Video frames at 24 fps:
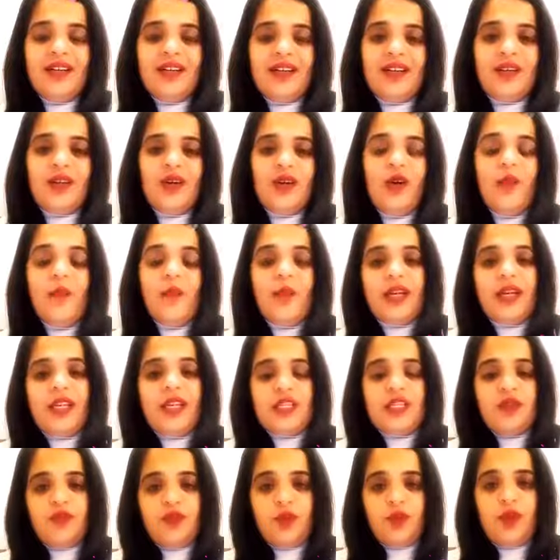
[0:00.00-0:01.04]
you know
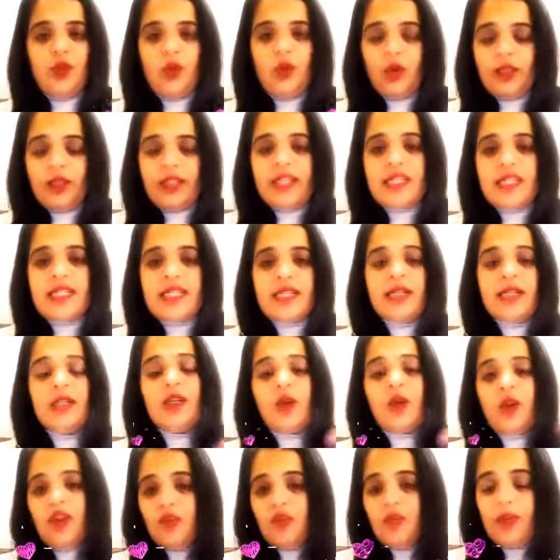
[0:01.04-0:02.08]
because if you notice a
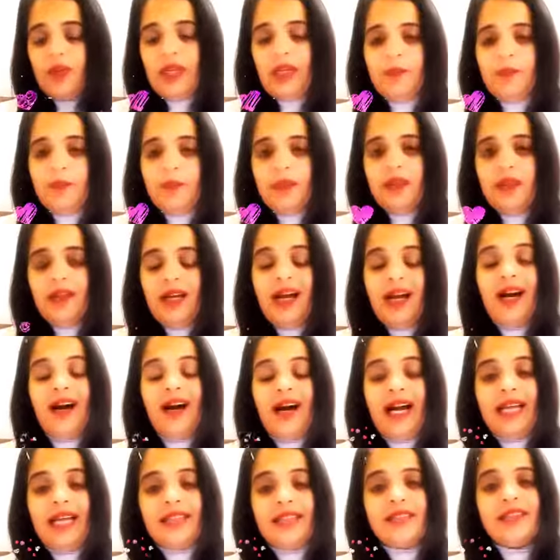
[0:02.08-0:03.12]
lot of people are
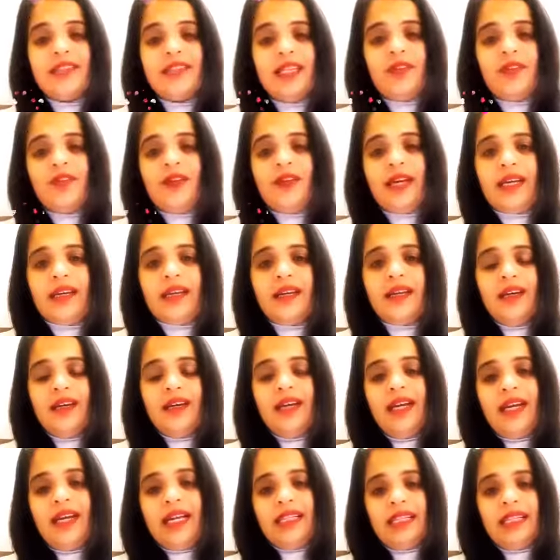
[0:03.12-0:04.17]
either living
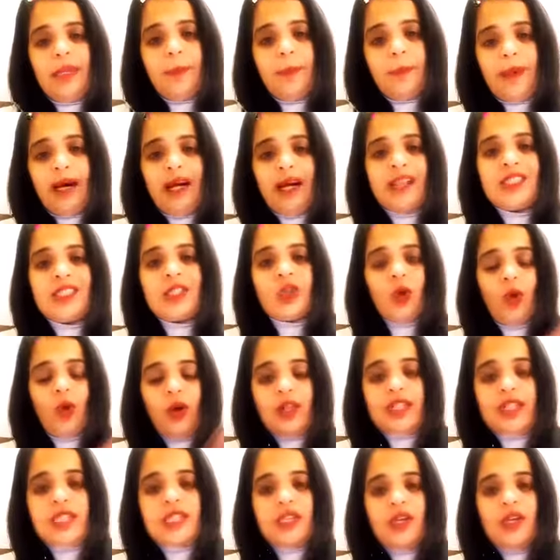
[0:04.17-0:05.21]
in their past
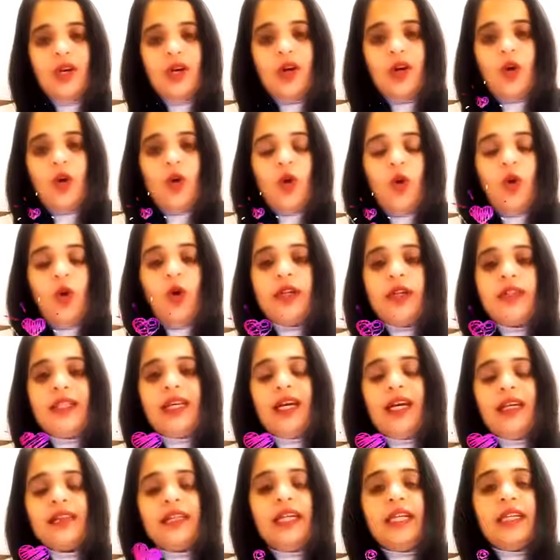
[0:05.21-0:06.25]
thoughts or
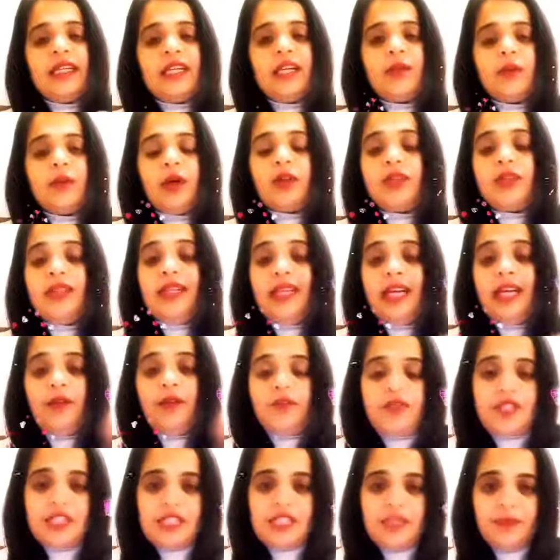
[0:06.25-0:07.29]
they are thinking about the
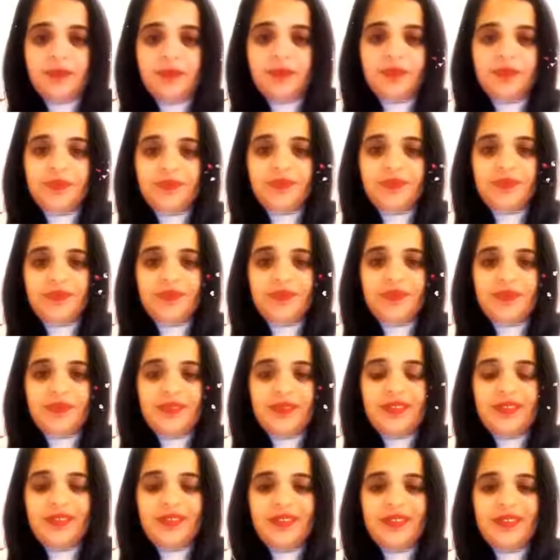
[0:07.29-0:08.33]
ifs
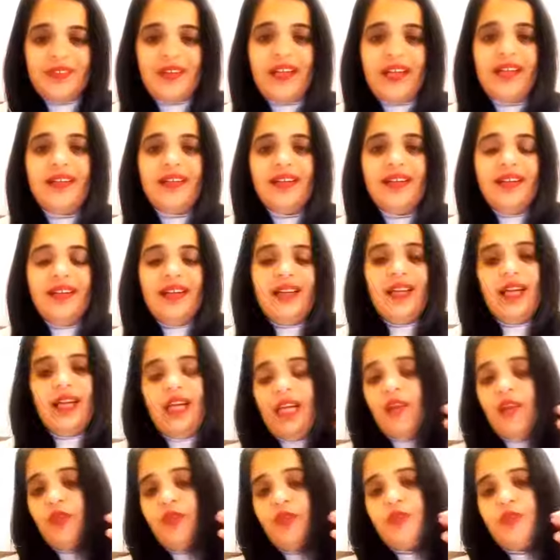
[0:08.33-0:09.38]
right
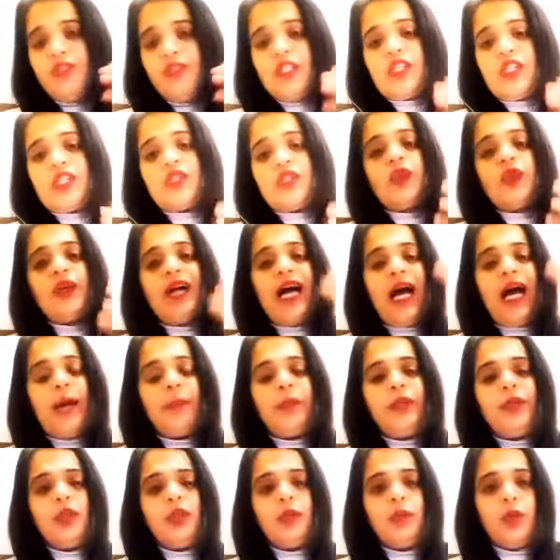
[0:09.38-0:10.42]
if this is going to
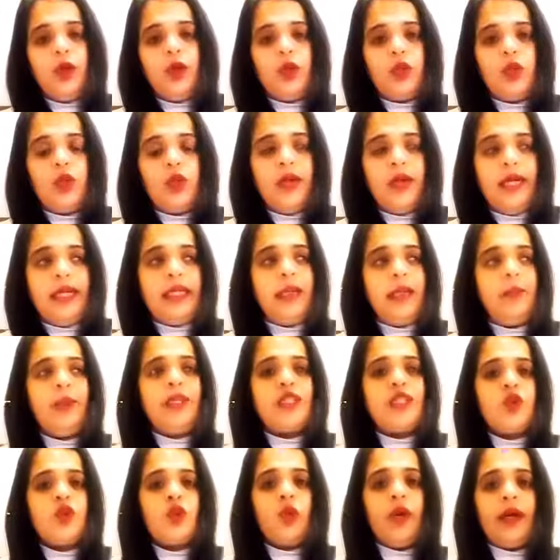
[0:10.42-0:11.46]
happen tomorrow it'll
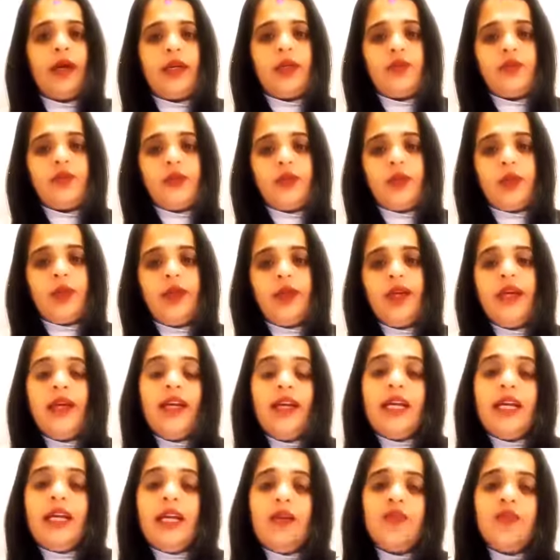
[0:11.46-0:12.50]
be so wonderful
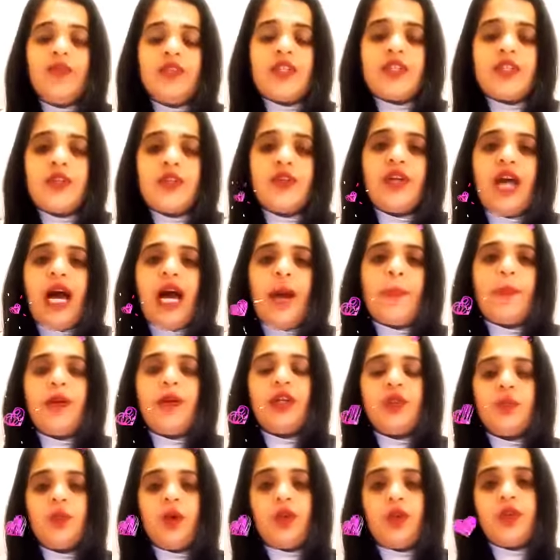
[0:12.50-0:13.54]
if this is going to happen
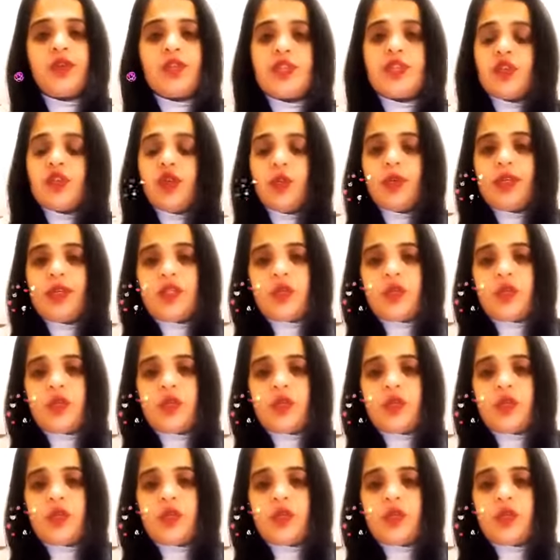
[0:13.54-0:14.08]
tomorrow this is going to